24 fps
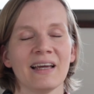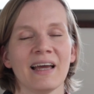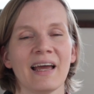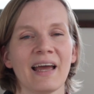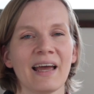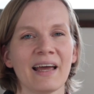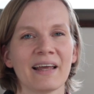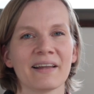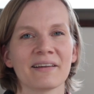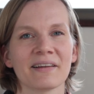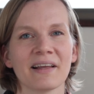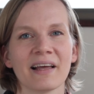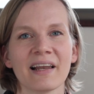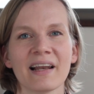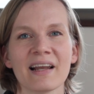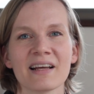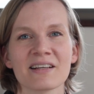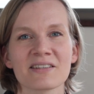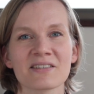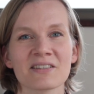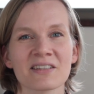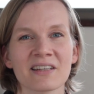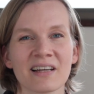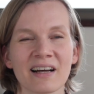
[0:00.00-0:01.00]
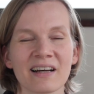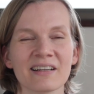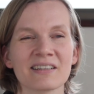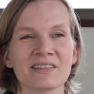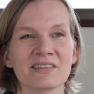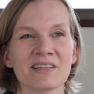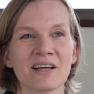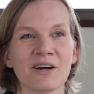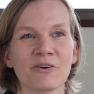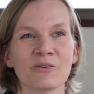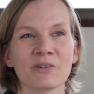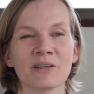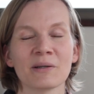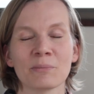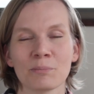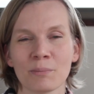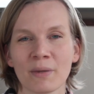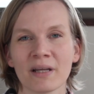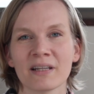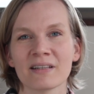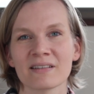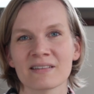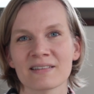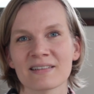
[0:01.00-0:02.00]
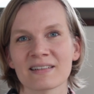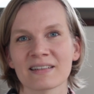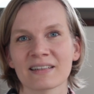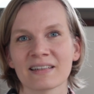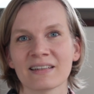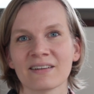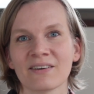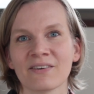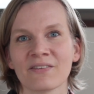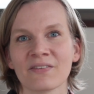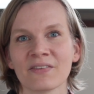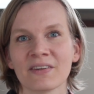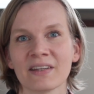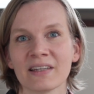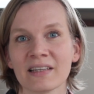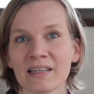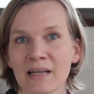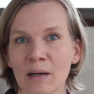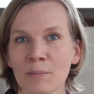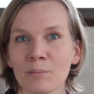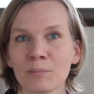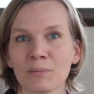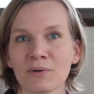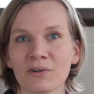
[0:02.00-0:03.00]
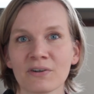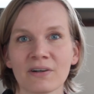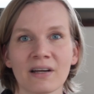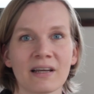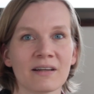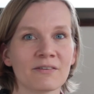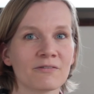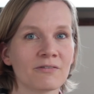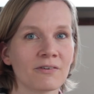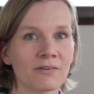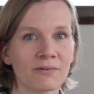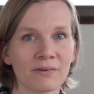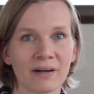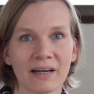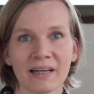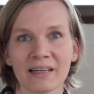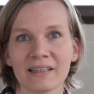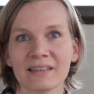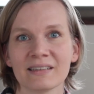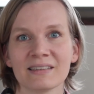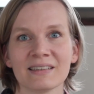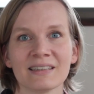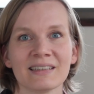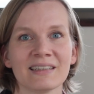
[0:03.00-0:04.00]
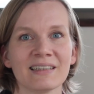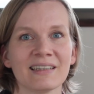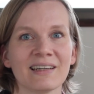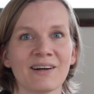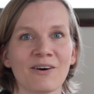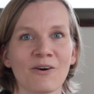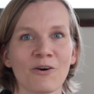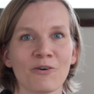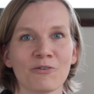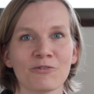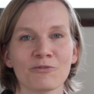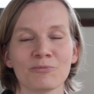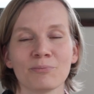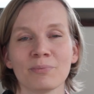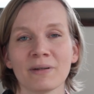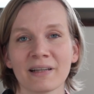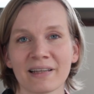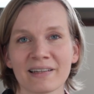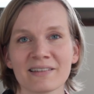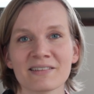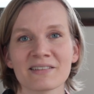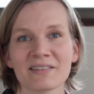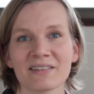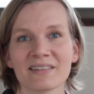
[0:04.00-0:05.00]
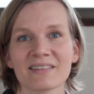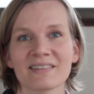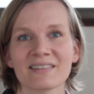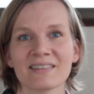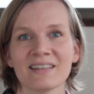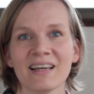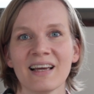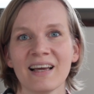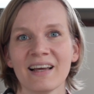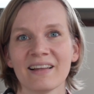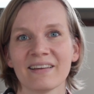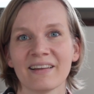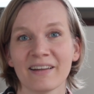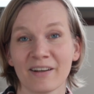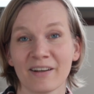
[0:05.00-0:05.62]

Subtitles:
And that has cut down immensely on the number and variety of places that